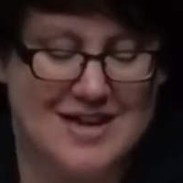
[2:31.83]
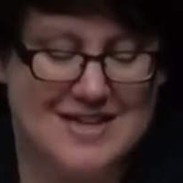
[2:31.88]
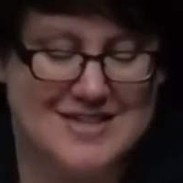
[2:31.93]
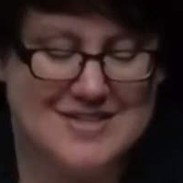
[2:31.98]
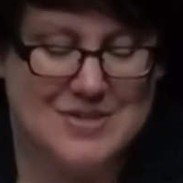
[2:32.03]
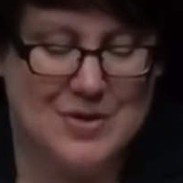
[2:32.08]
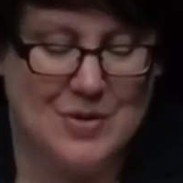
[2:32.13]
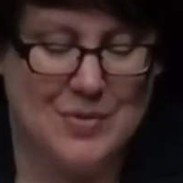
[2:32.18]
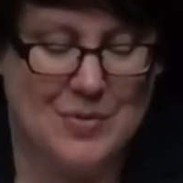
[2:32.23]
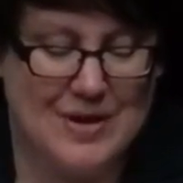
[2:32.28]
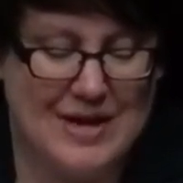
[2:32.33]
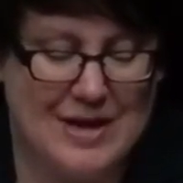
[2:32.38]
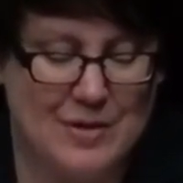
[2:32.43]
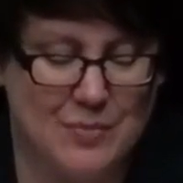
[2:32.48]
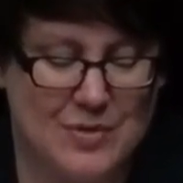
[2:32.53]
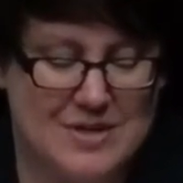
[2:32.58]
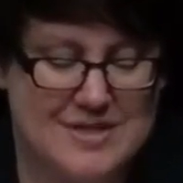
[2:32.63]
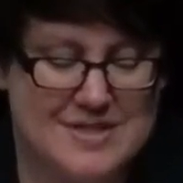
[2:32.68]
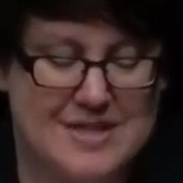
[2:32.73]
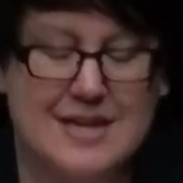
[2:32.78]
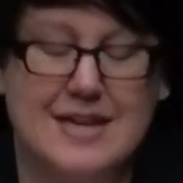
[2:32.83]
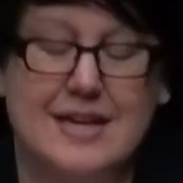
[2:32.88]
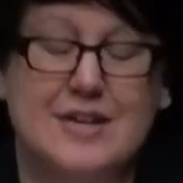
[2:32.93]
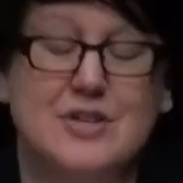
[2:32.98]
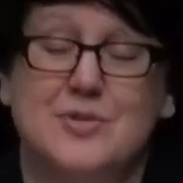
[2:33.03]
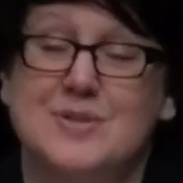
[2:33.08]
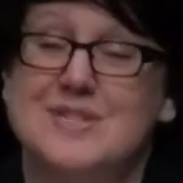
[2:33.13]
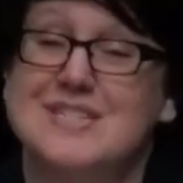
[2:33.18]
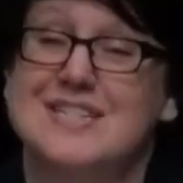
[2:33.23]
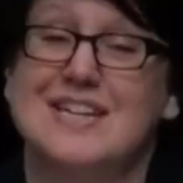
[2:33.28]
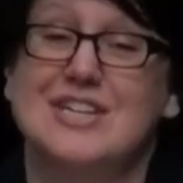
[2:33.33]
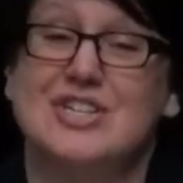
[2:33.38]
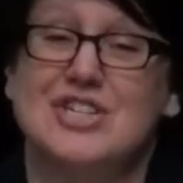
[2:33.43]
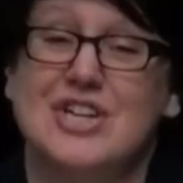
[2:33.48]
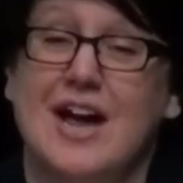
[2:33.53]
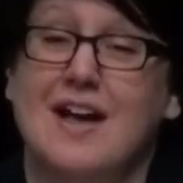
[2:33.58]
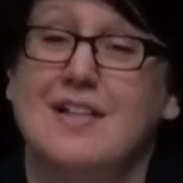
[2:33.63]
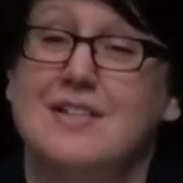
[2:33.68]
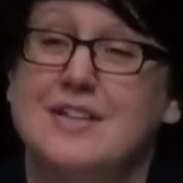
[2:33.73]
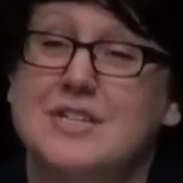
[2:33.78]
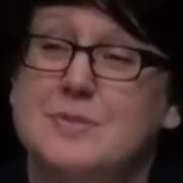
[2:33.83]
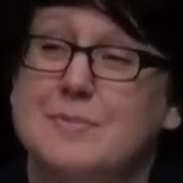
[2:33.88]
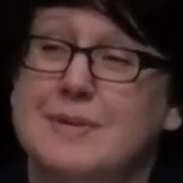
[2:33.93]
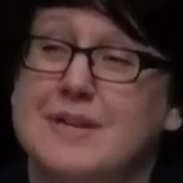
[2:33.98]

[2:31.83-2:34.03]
So it was an interesting challenge